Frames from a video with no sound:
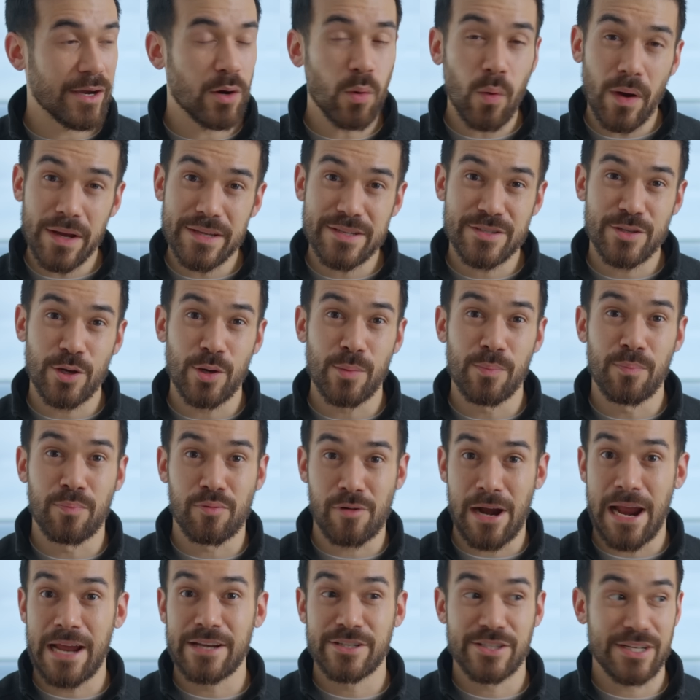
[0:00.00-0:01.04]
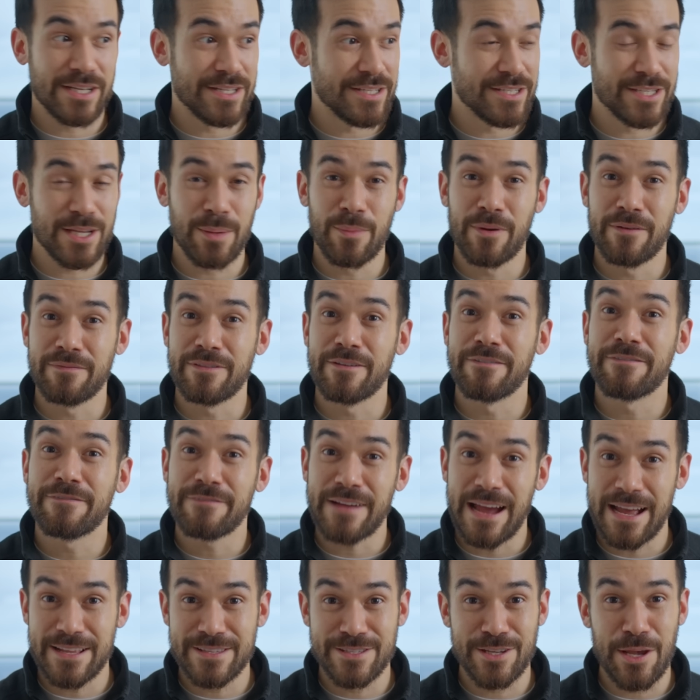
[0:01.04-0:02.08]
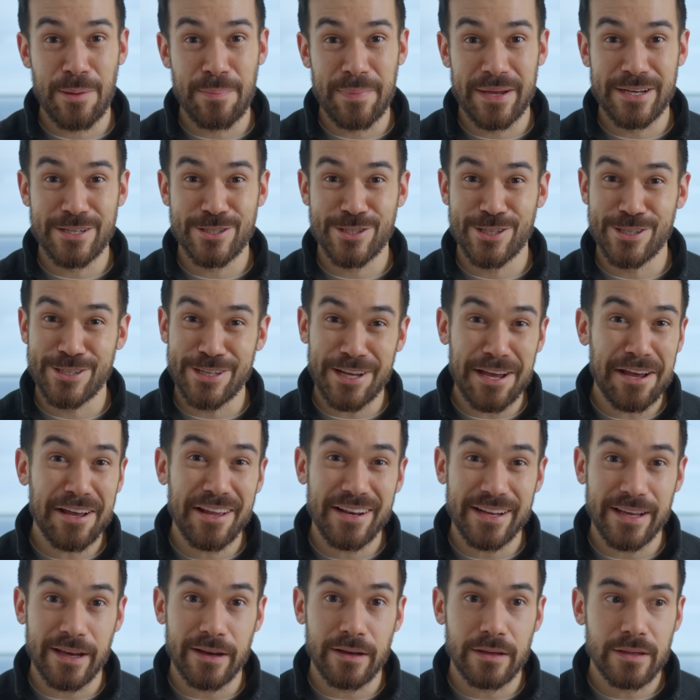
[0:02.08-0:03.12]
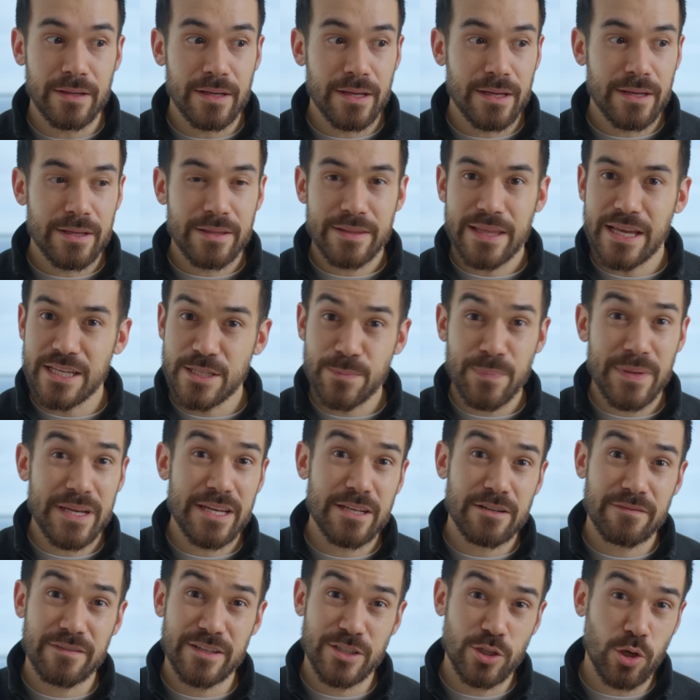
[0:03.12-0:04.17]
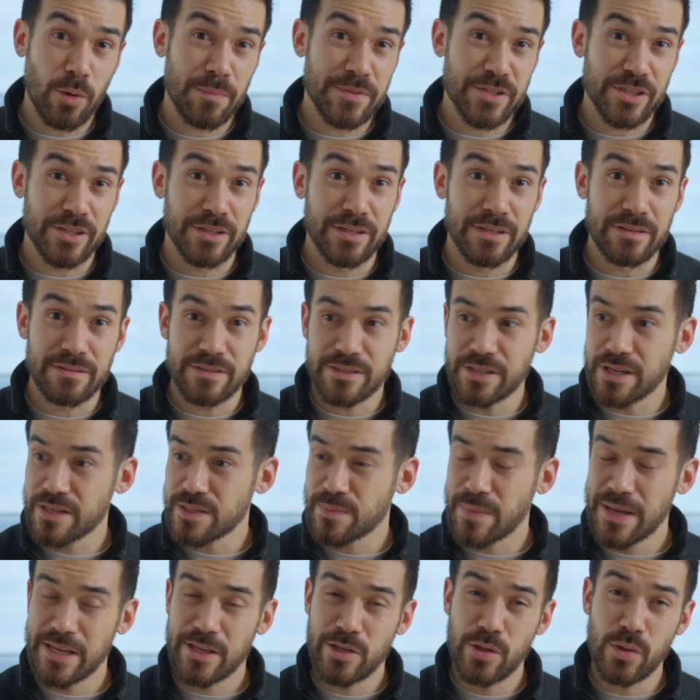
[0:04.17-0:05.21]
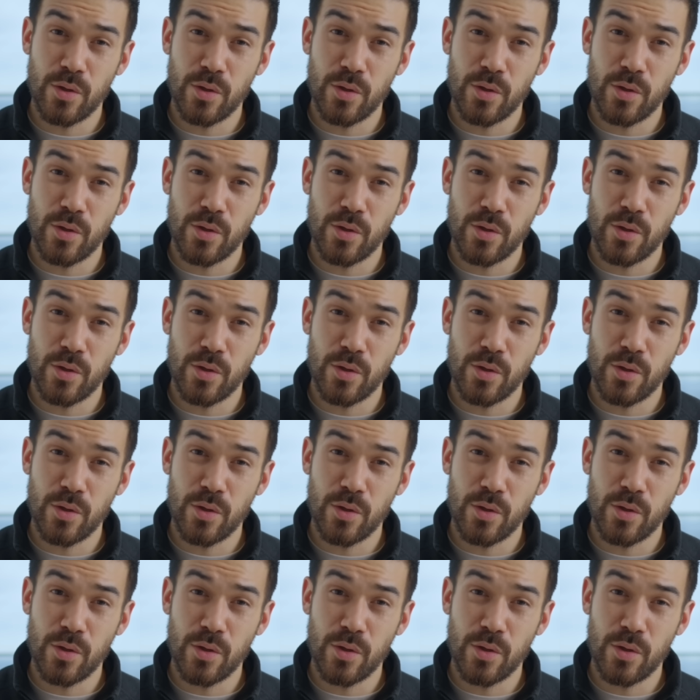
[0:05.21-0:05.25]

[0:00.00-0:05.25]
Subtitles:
quite so brash as some of the fads I mentioned earlier, their speed of adoption does make